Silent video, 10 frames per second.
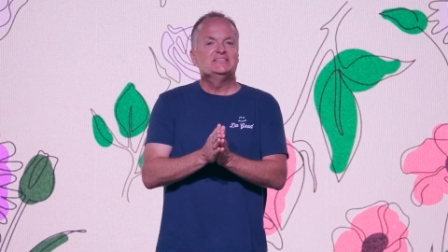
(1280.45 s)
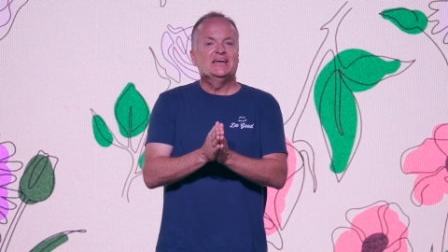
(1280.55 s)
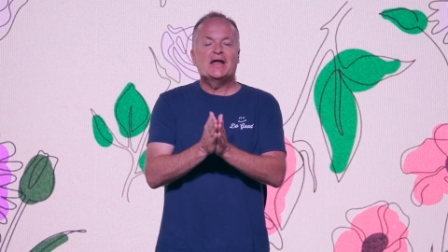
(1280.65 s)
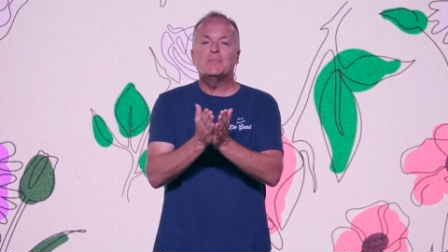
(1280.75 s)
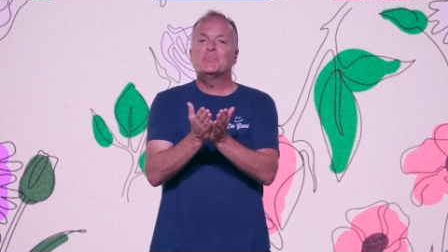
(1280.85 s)

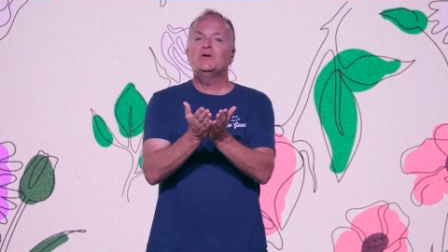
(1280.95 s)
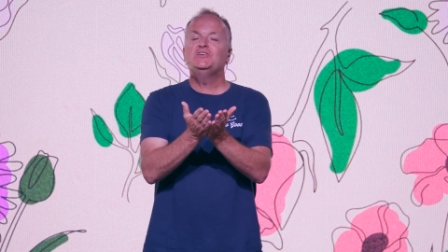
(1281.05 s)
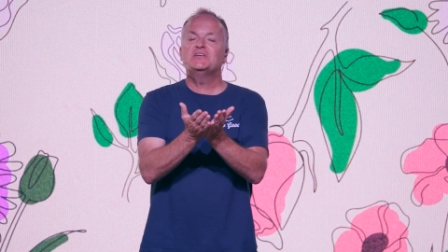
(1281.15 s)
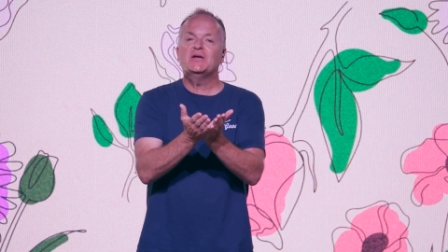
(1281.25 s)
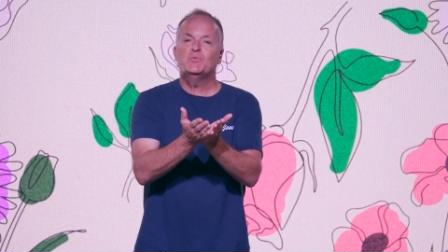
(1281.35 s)
And I
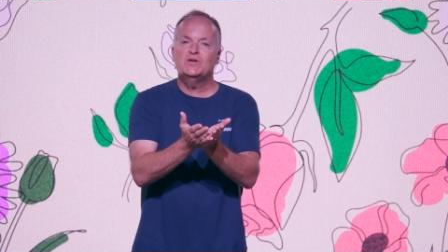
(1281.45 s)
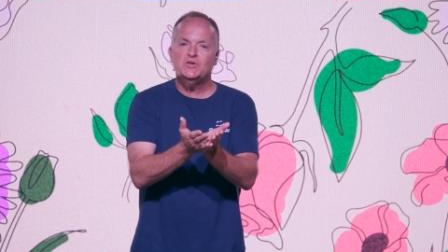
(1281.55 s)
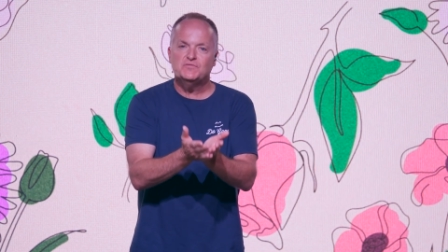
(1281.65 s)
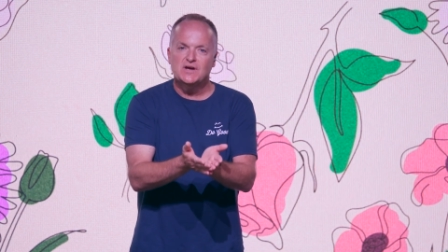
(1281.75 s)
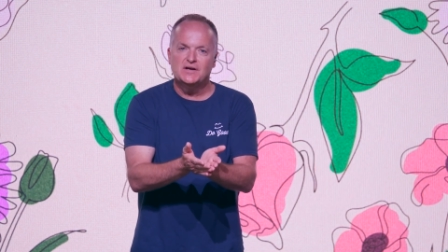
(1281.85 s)
appreciate what
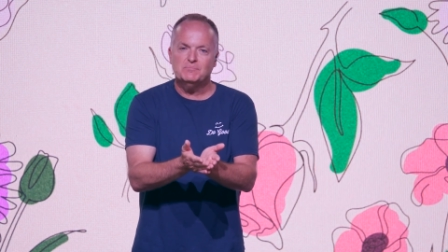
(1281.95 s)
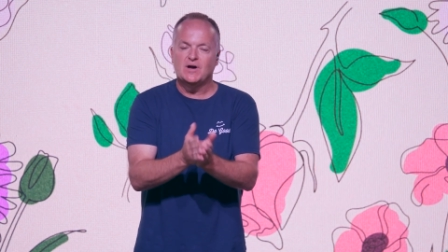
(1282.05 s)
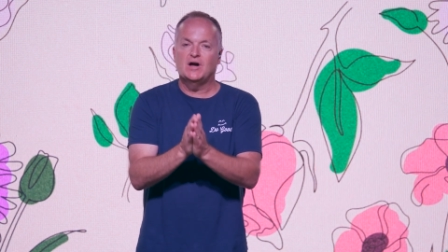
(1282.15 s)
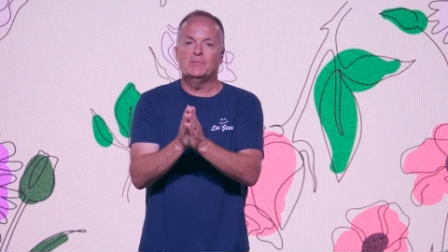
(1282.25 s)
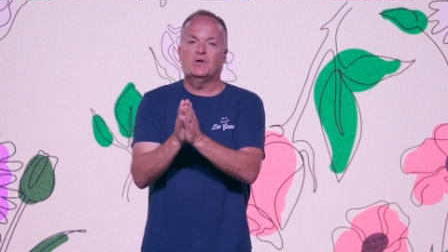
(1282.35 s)
you've done,
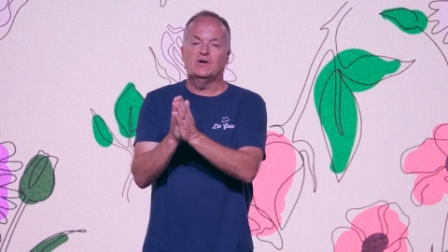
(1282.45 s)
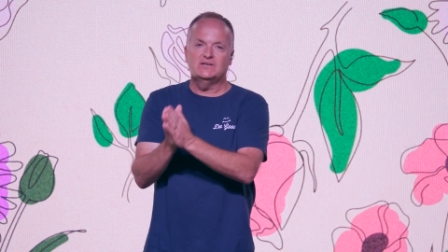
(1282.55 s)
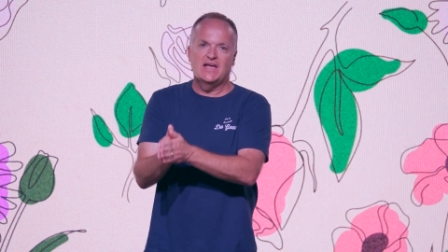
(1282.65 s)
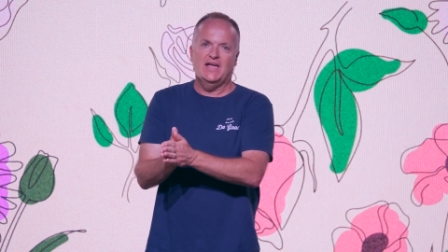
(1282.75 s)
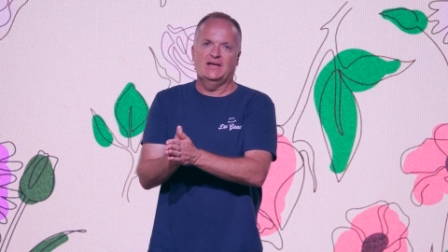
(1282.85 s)
mom or
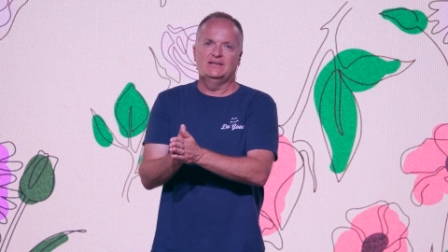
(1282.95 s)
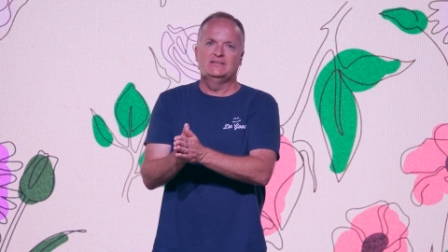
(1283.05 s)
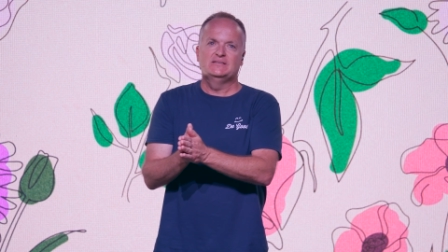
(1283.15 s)
dad.